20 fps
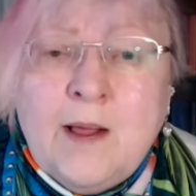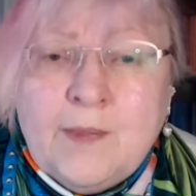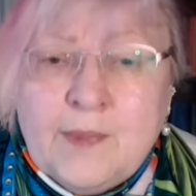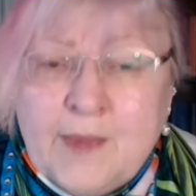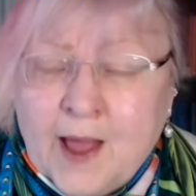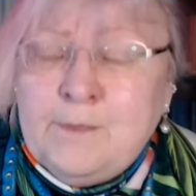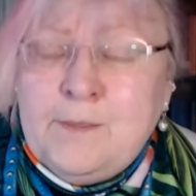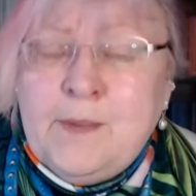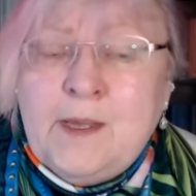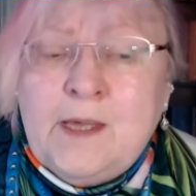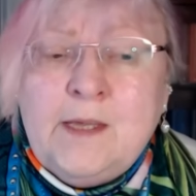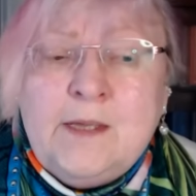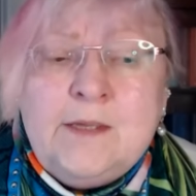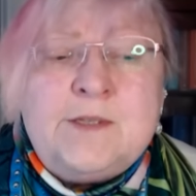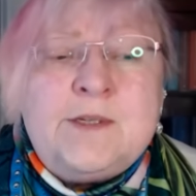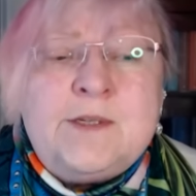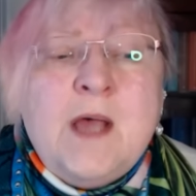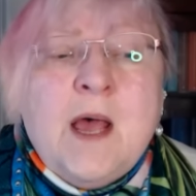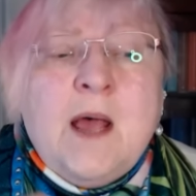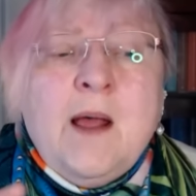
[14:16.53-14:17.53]
that
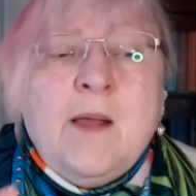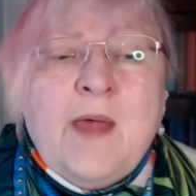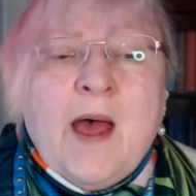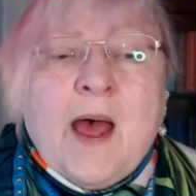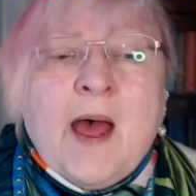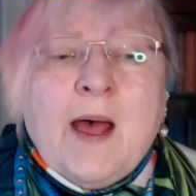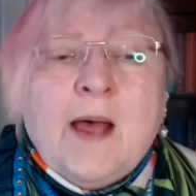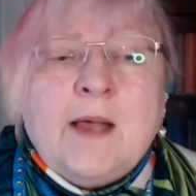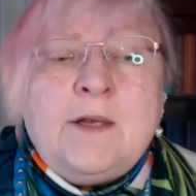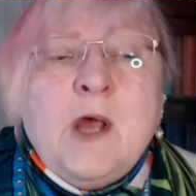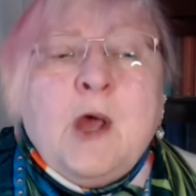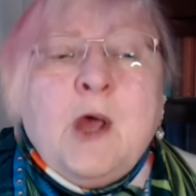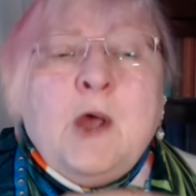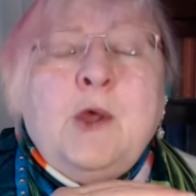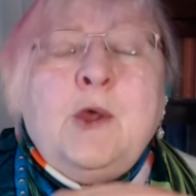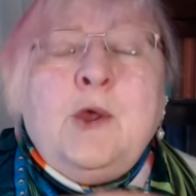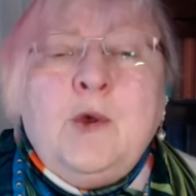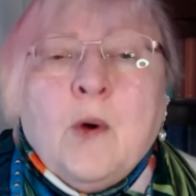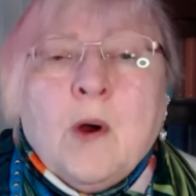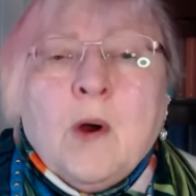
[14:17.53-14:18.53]
means that
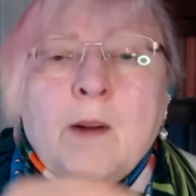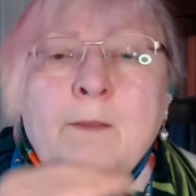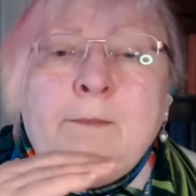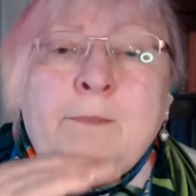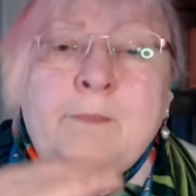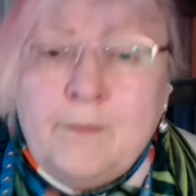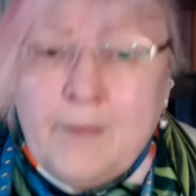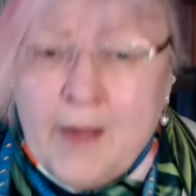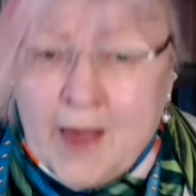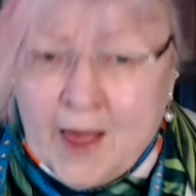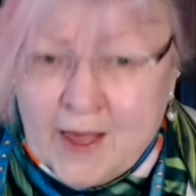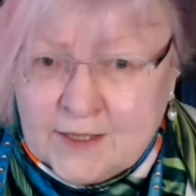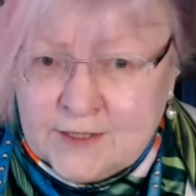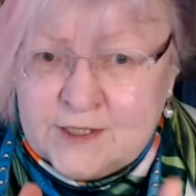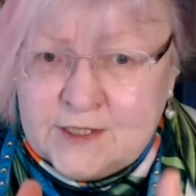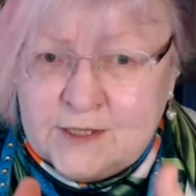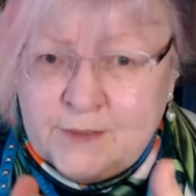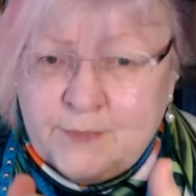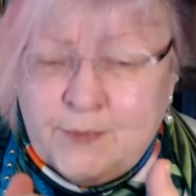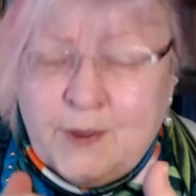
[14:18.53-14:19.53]
your
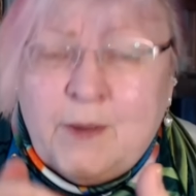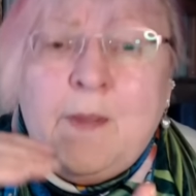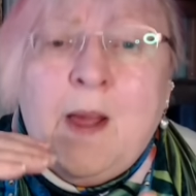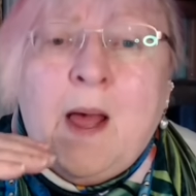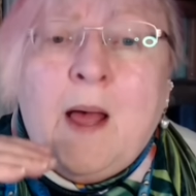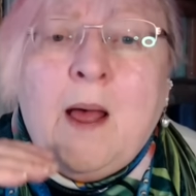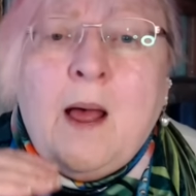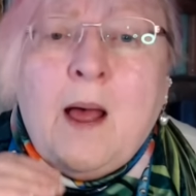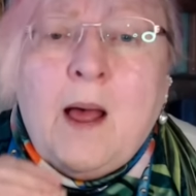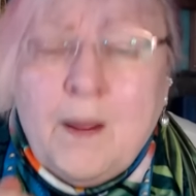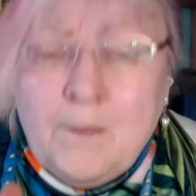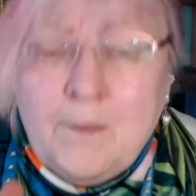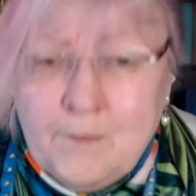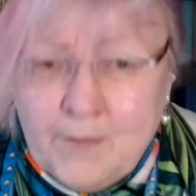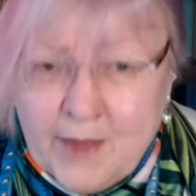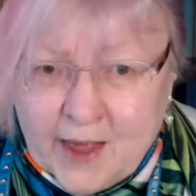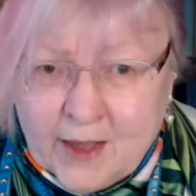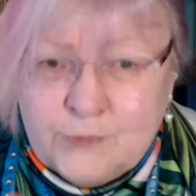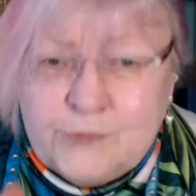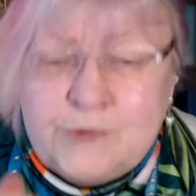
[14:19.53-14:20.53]
maximum
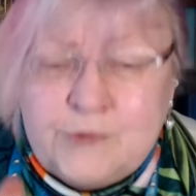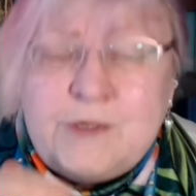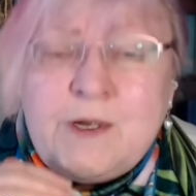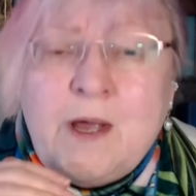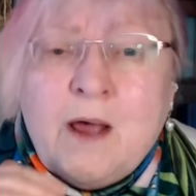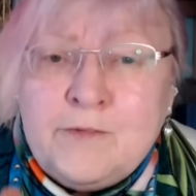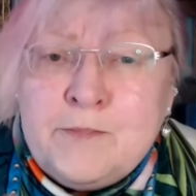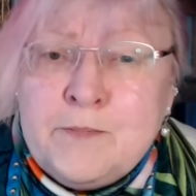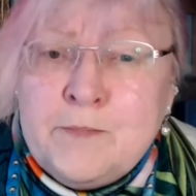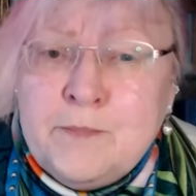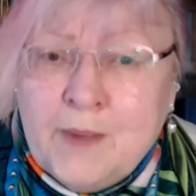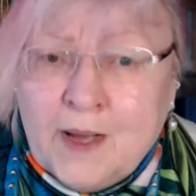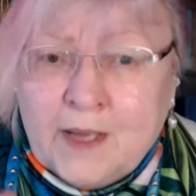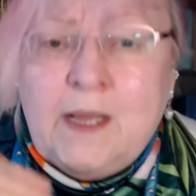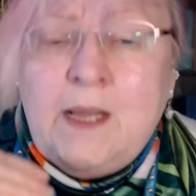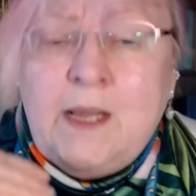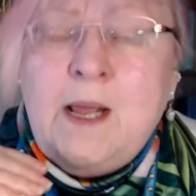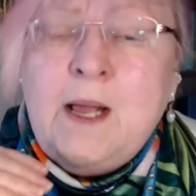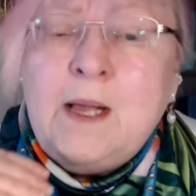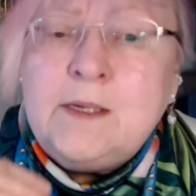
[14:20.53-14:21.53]
amount of
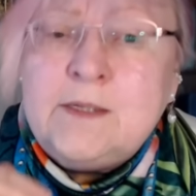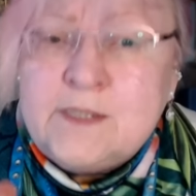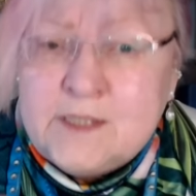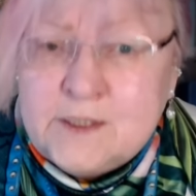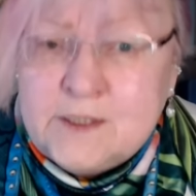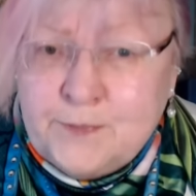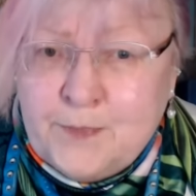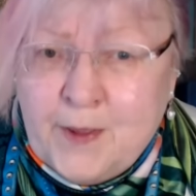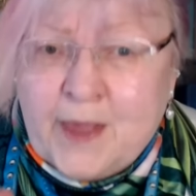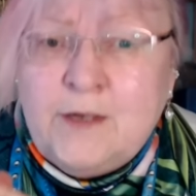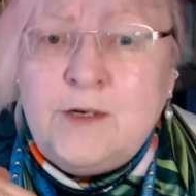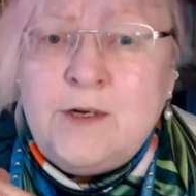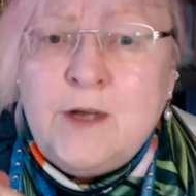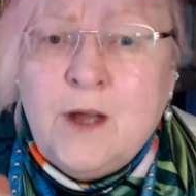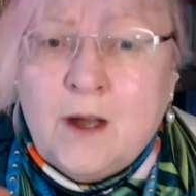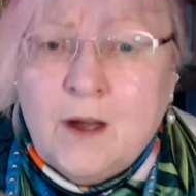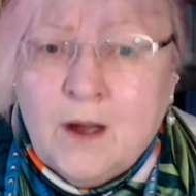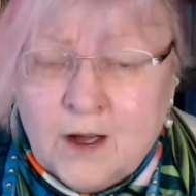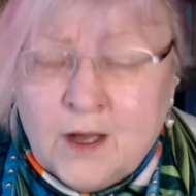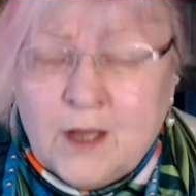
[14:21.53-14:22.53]
money spent
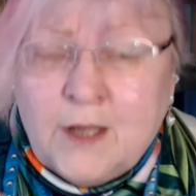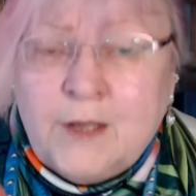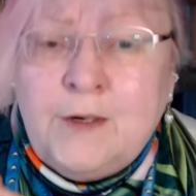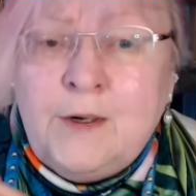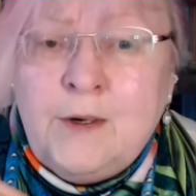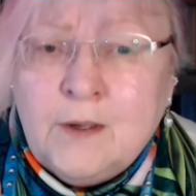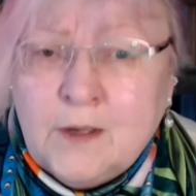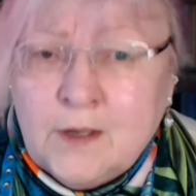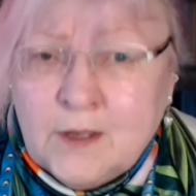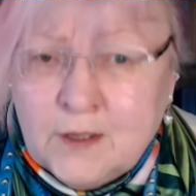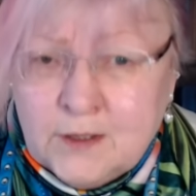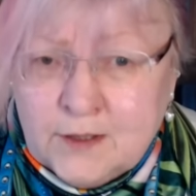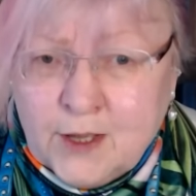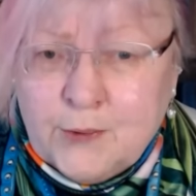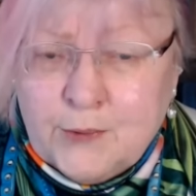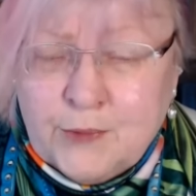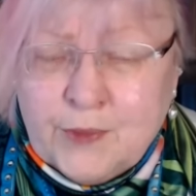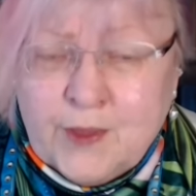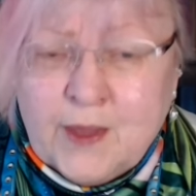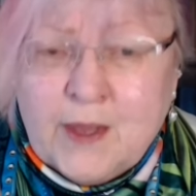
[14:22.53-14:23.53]
on
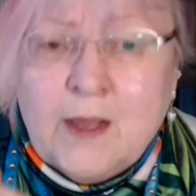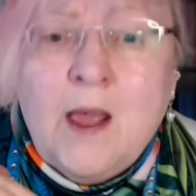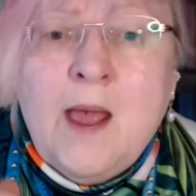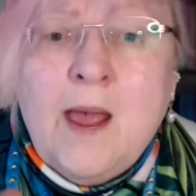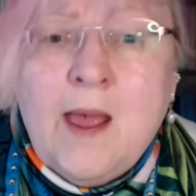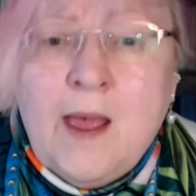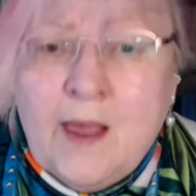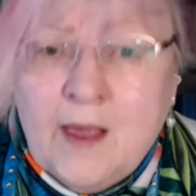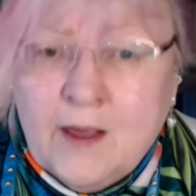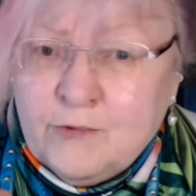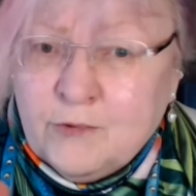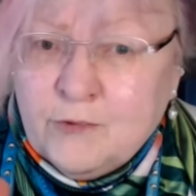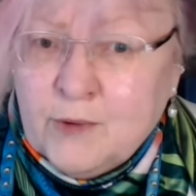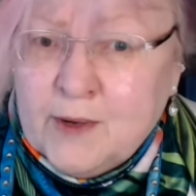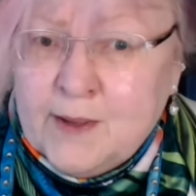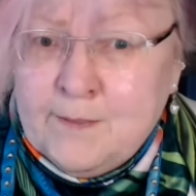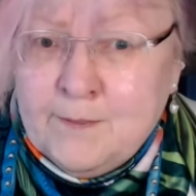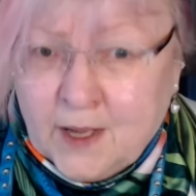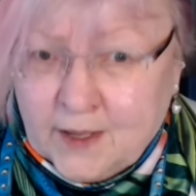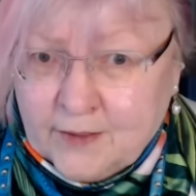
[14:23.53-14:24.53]
clothing
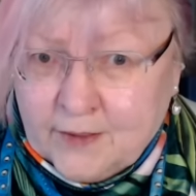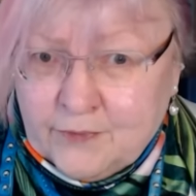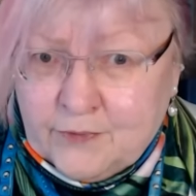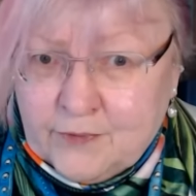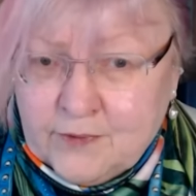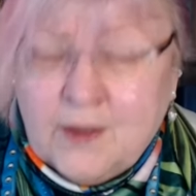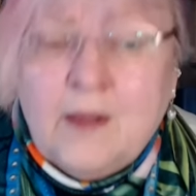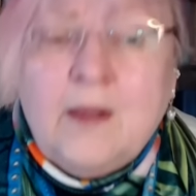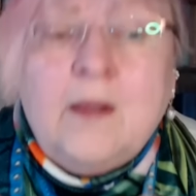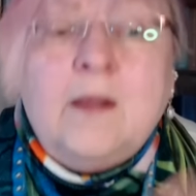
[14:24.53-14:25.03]
every month,